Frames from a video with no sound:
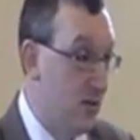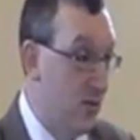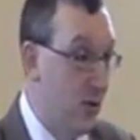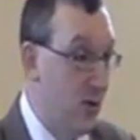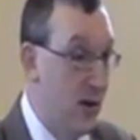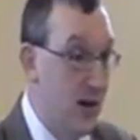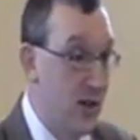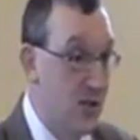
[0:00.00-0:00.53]

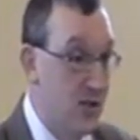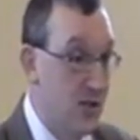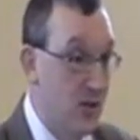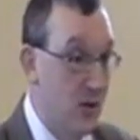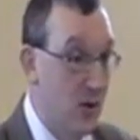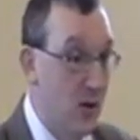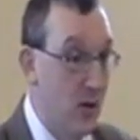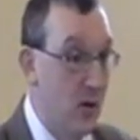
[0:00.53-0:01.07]
progress is
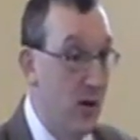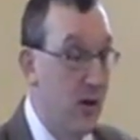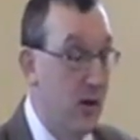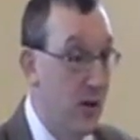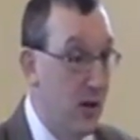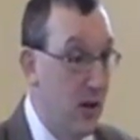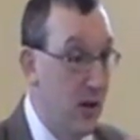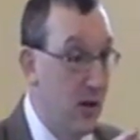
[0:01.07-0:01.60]
the wrong
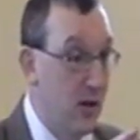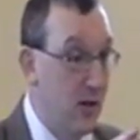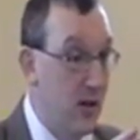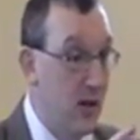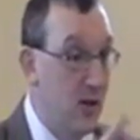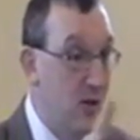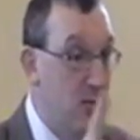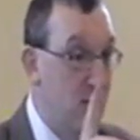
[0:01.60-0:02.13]
word,
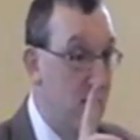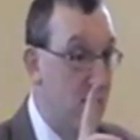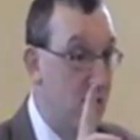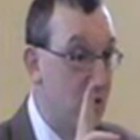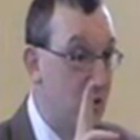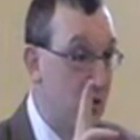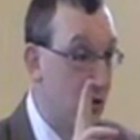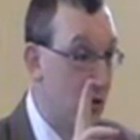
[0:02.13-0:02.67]
then you
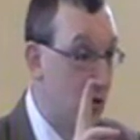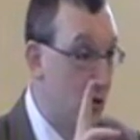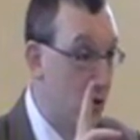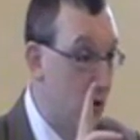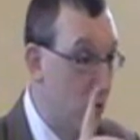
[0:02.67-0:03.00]
miss